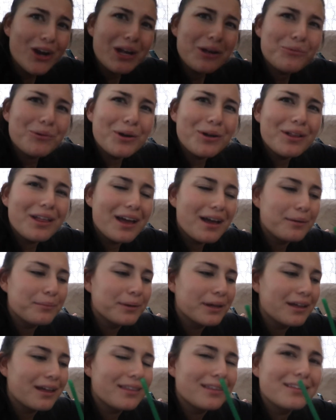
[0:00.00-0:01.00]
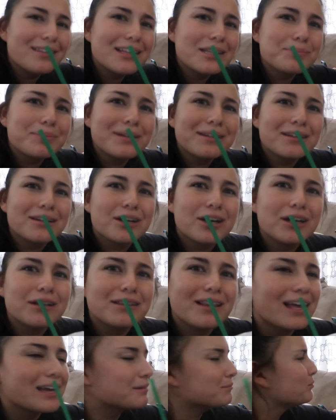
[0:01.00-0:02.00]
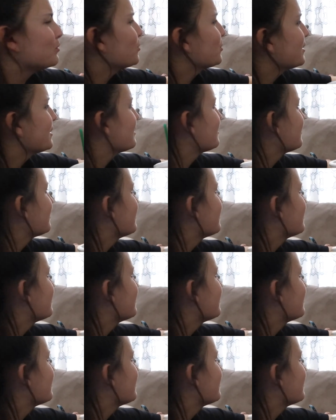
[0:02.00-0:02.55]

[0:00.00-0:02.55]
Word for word: All right, well, um, I think that's been a good like morning